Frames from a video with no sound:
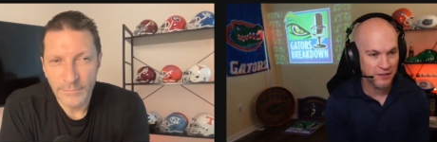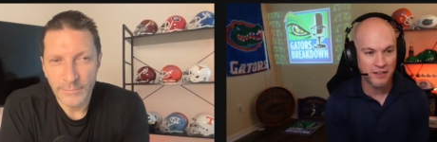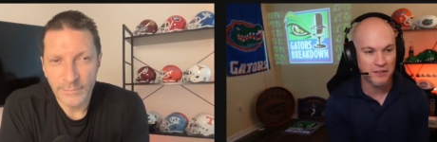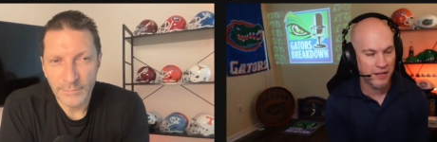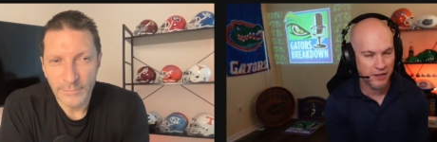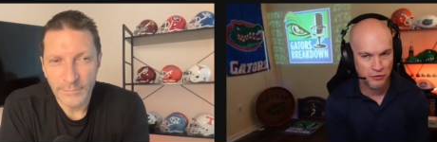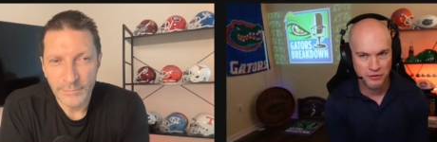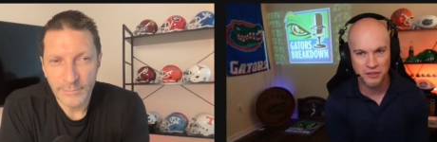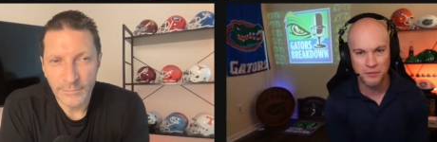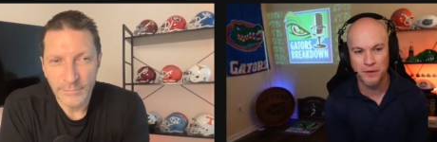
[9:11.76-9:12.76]
Speaker 1: got some head
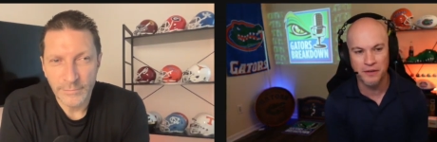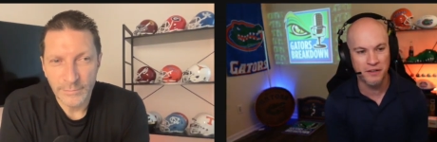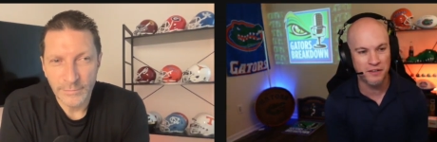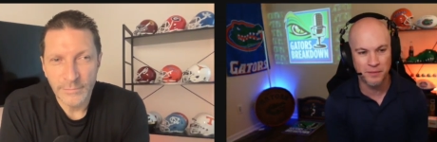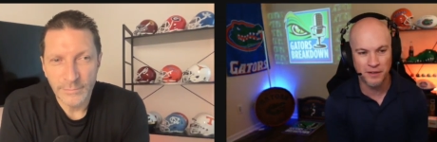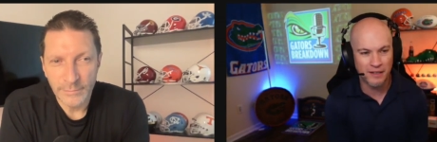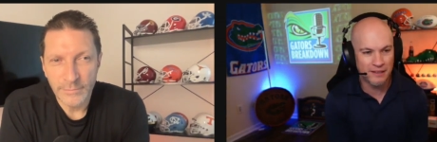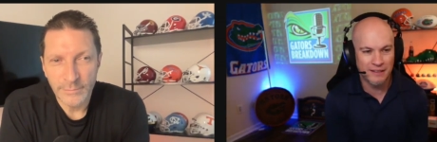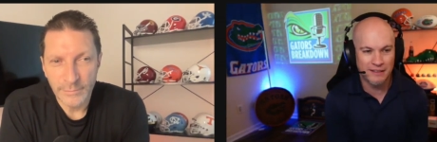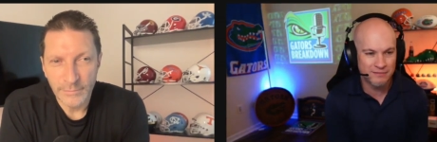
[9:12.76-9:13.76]
coaching experience, but
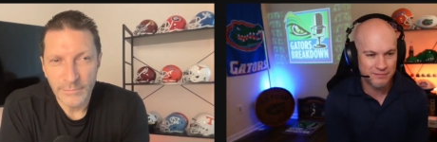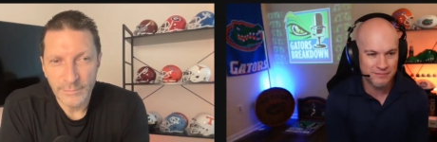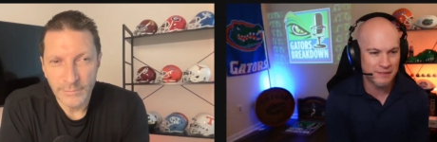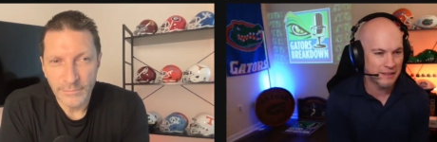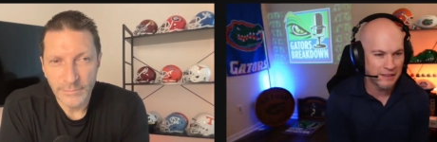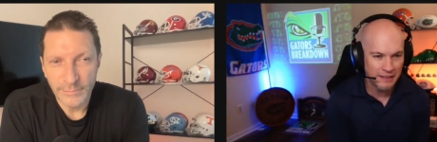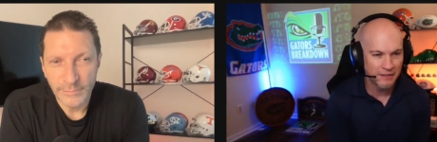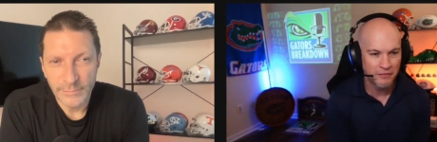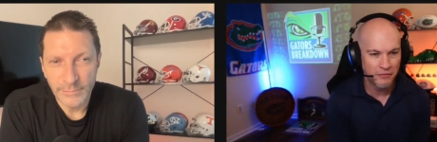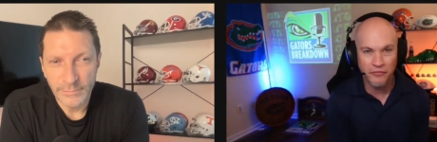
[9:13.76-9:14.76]

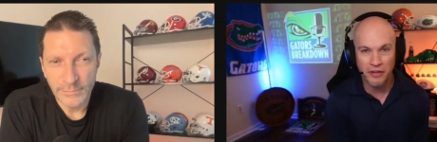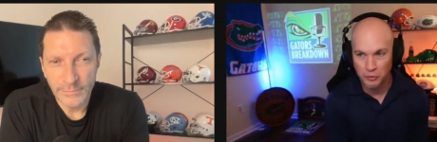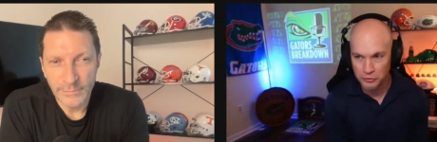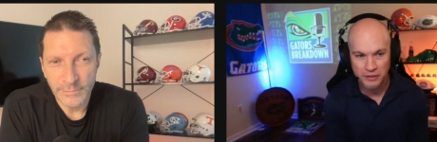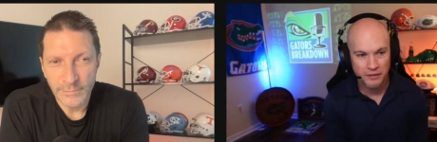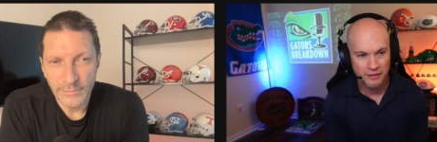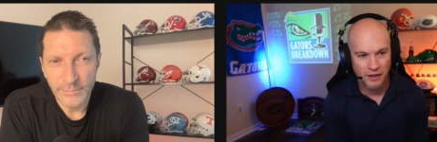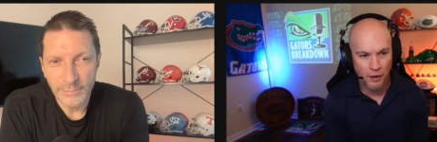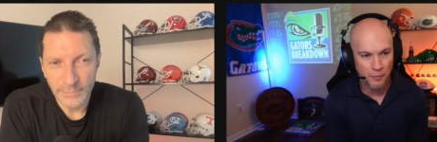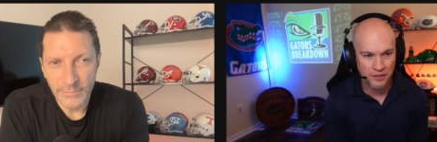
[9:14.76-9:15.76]
failed
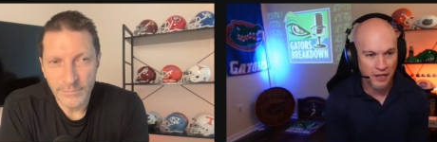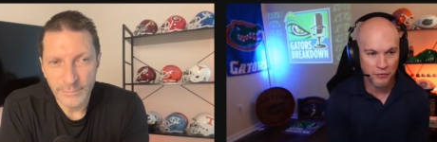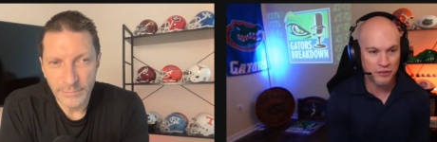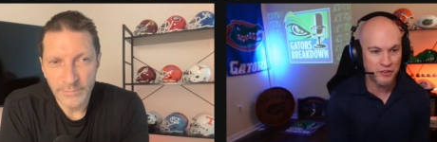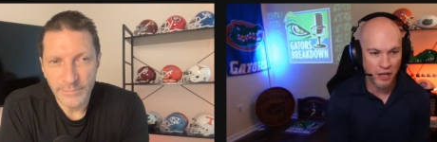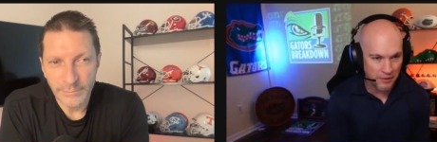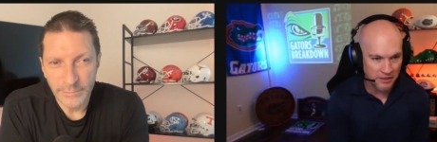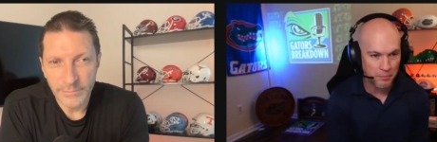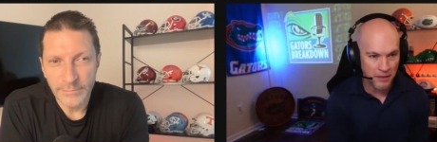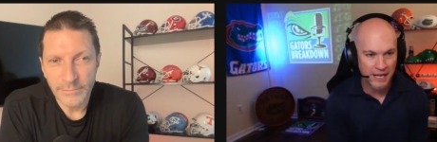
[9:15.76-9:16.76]
almost every stop
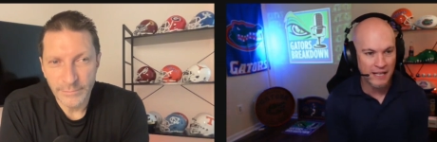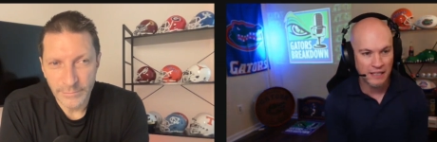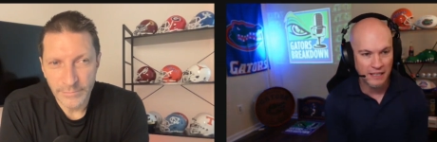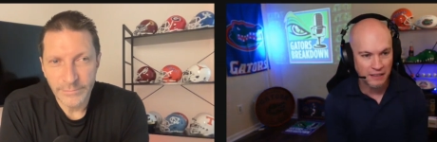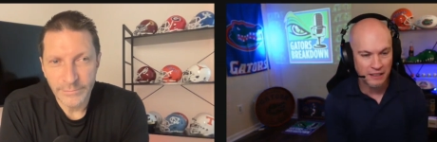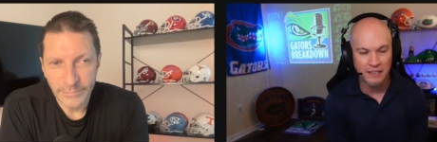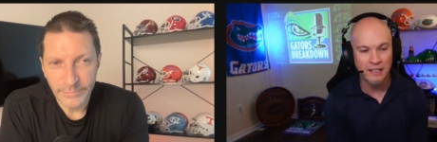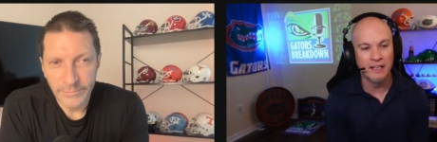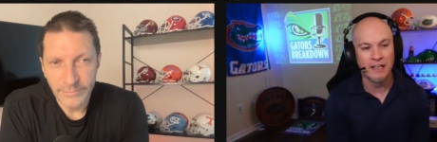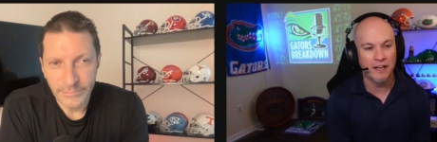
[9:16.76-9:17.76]
he's been at lately.
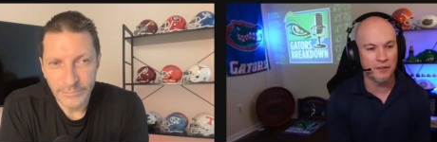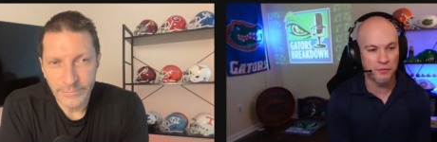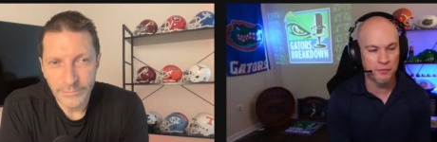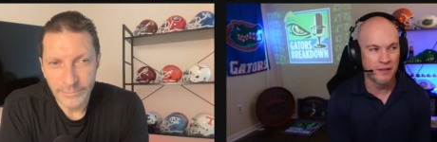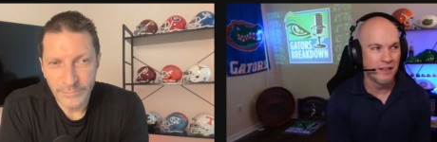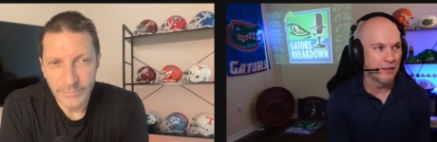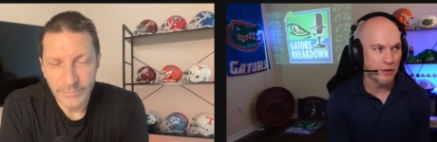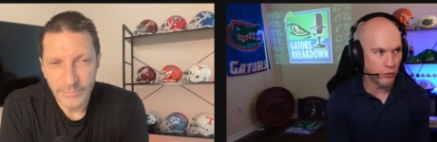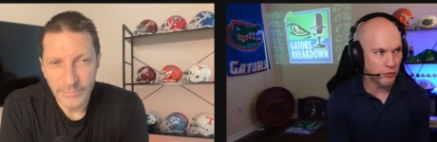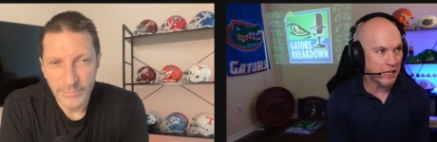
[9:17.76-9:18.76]
Uh, there's the
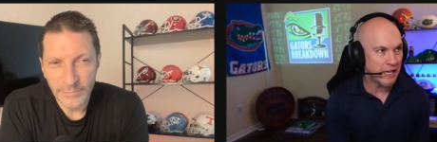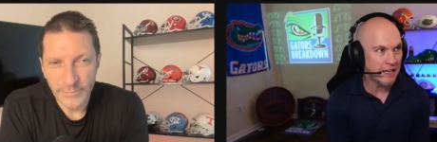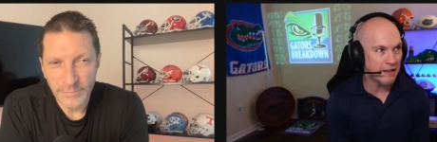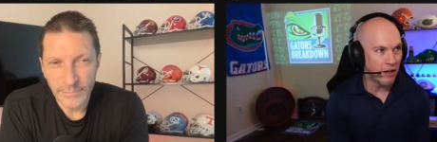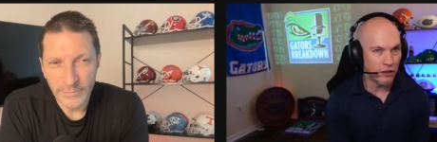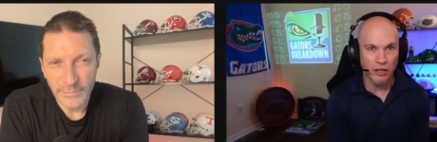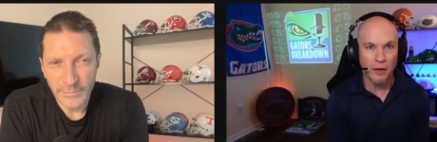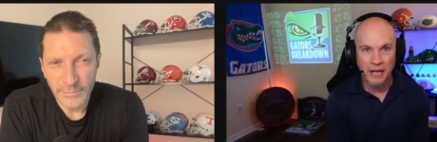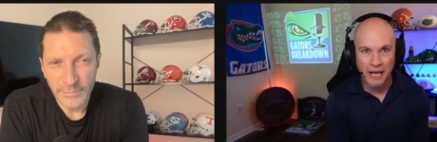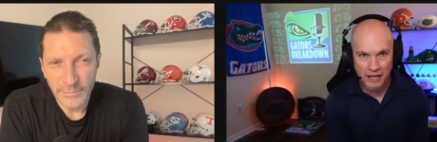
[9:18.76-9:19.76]
only
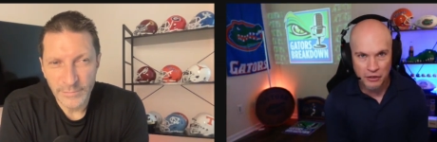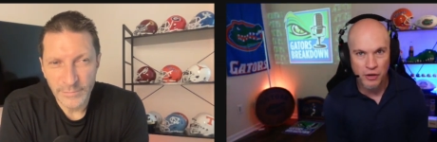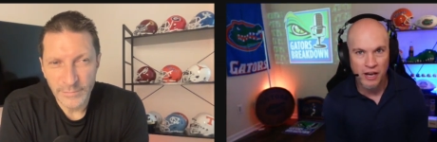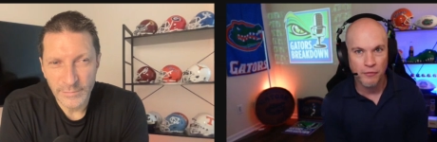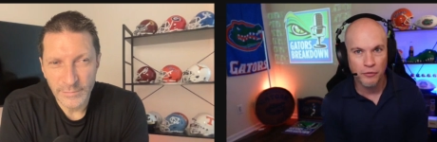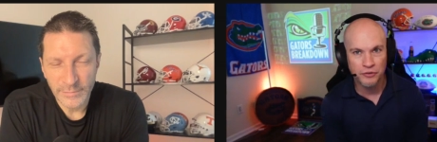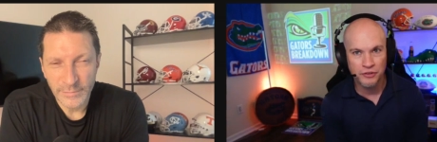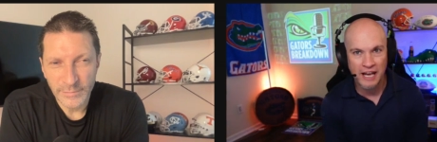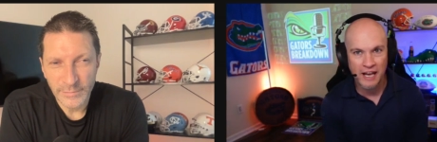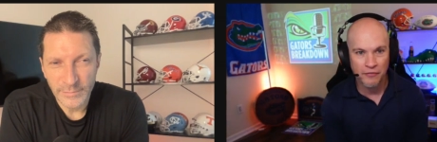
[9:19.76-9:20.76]
alumni you have on
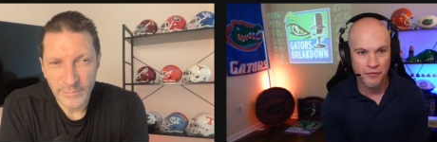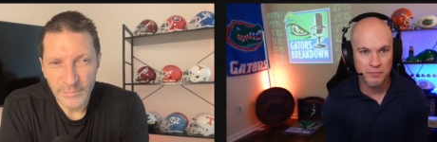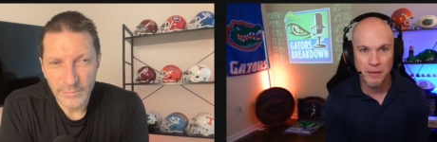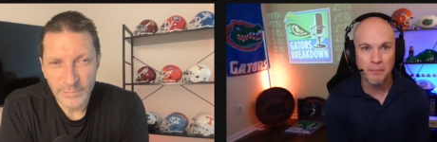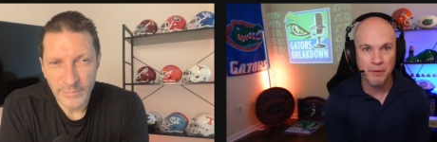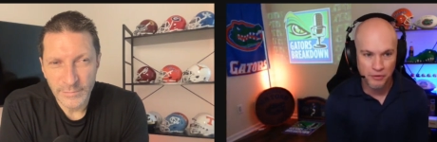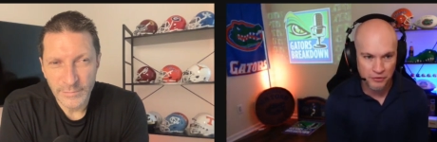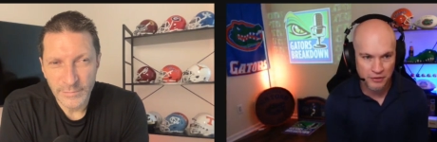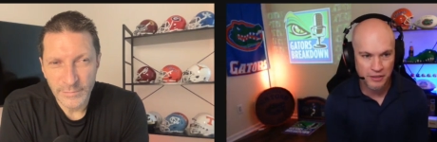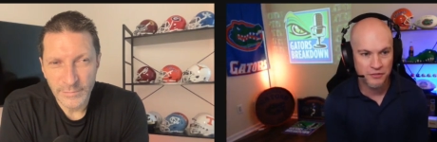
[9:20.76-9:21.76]
staff is Mike
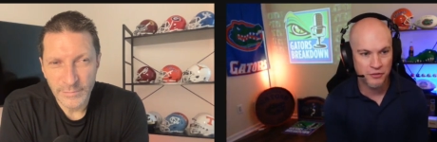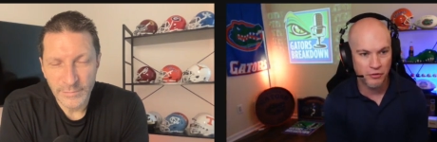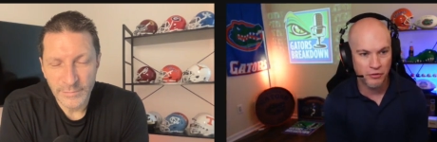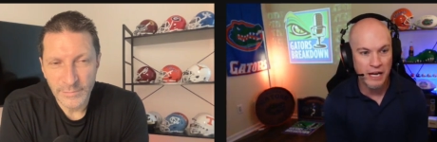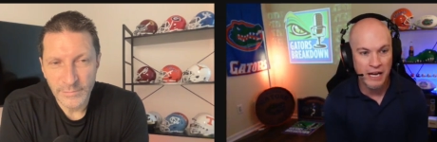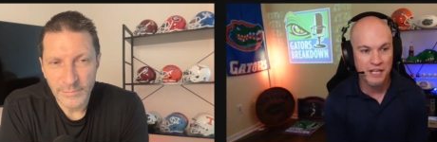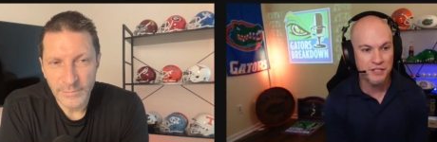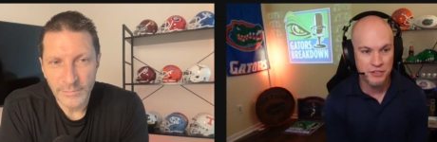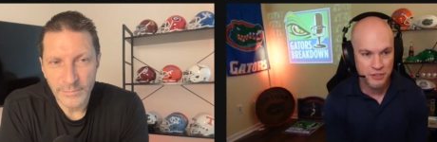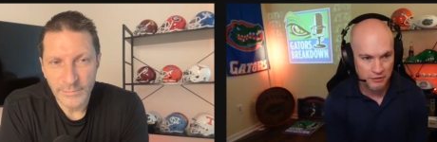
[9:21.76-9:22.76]
Peterson as your
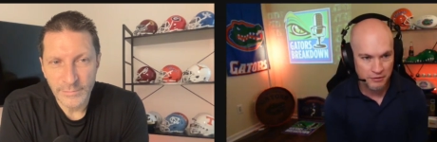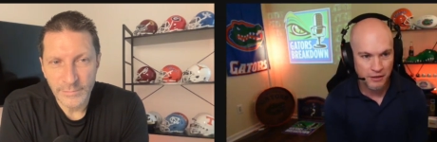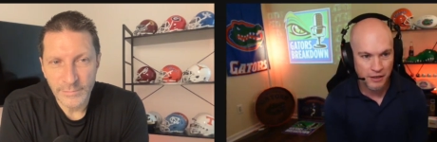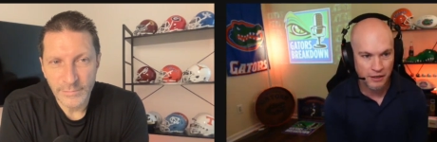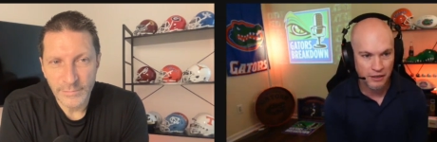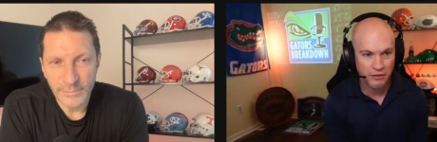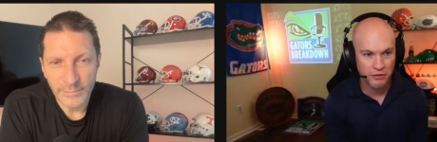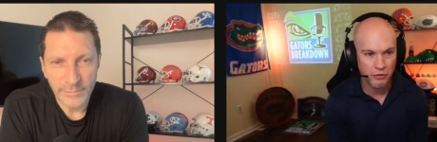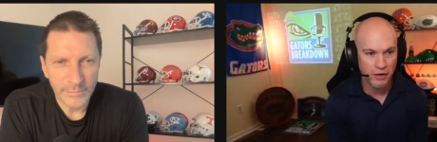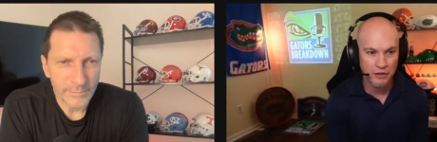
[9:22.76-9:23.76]
edge, uh,
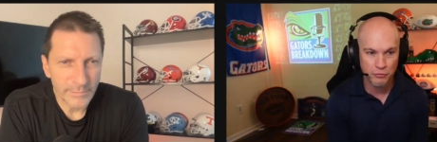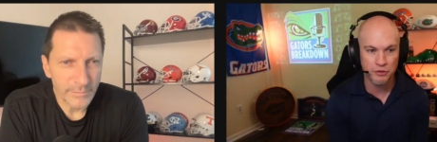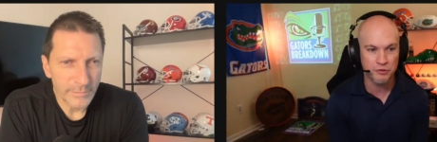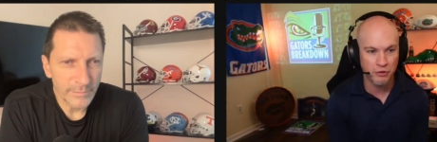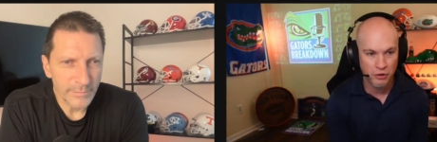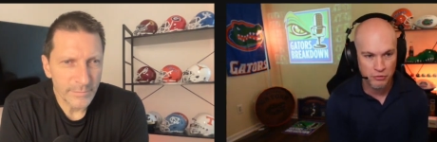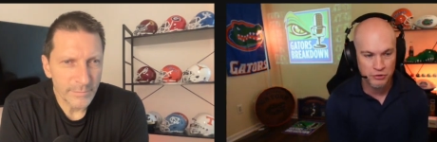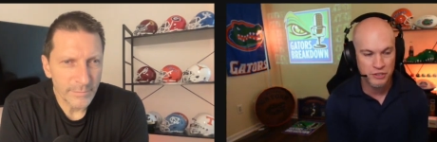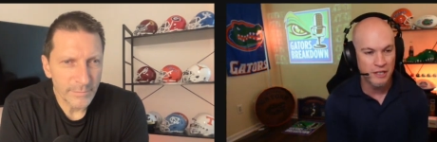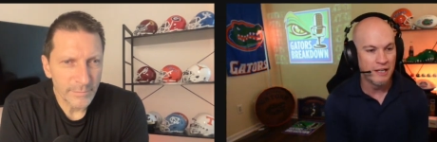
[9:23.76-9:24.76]
your edge rusher coach.